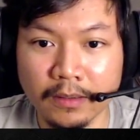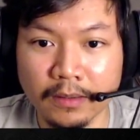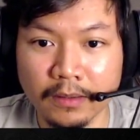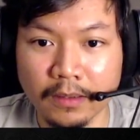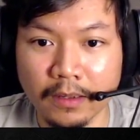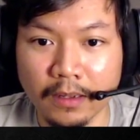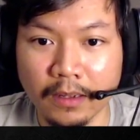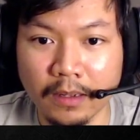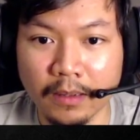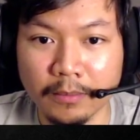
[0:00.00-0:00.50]

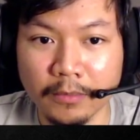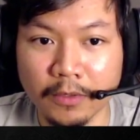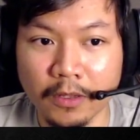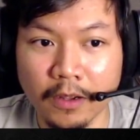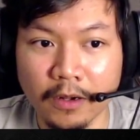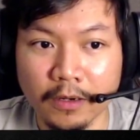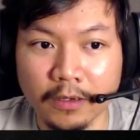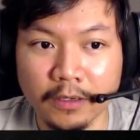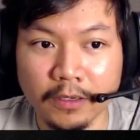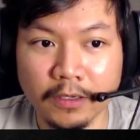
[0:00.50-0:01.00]

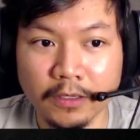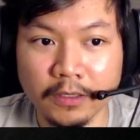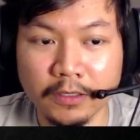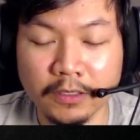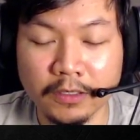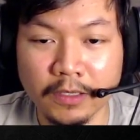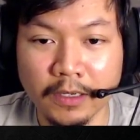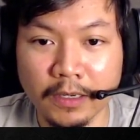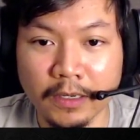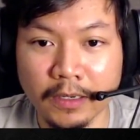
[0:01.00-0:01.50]
Lock
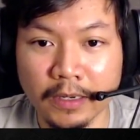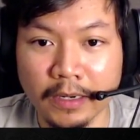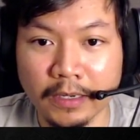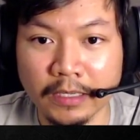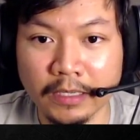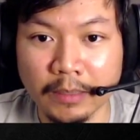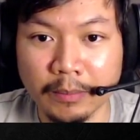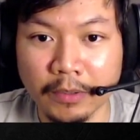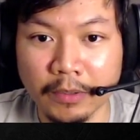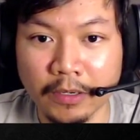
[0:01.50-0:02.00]
cursor, I
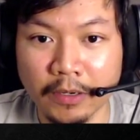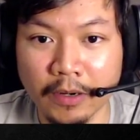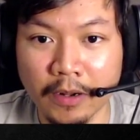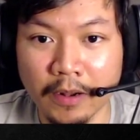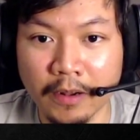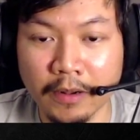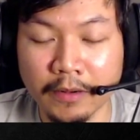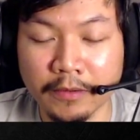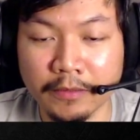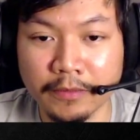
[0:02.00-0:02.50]
keep it
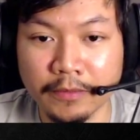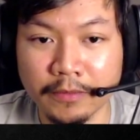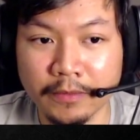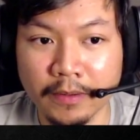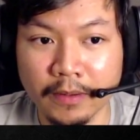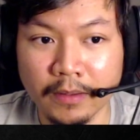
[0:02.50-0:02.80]
off.